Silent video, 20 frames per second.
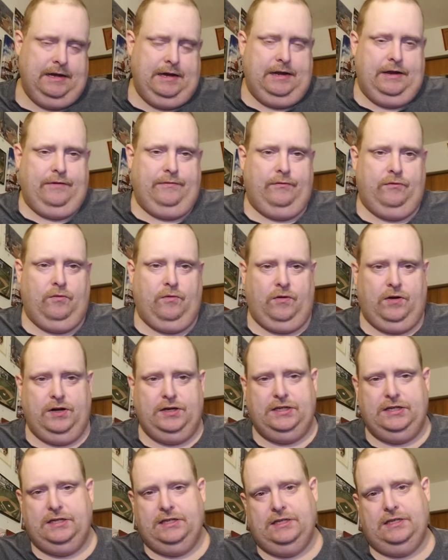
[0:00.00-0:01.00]
And of
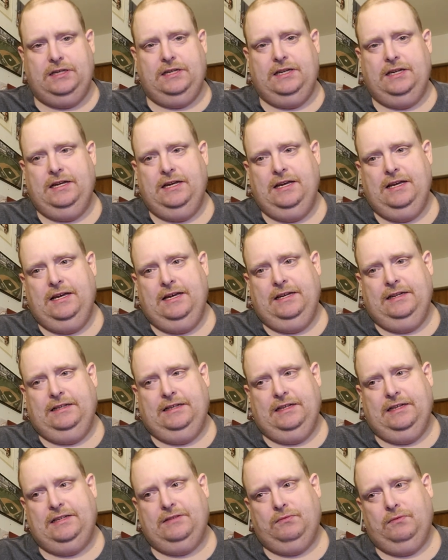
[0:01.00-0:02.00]
course,
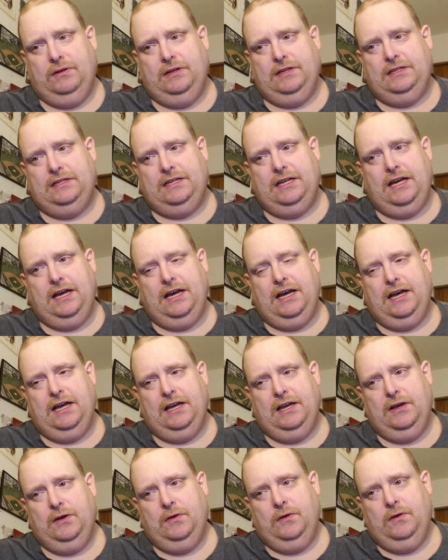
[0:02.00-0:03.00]
this was the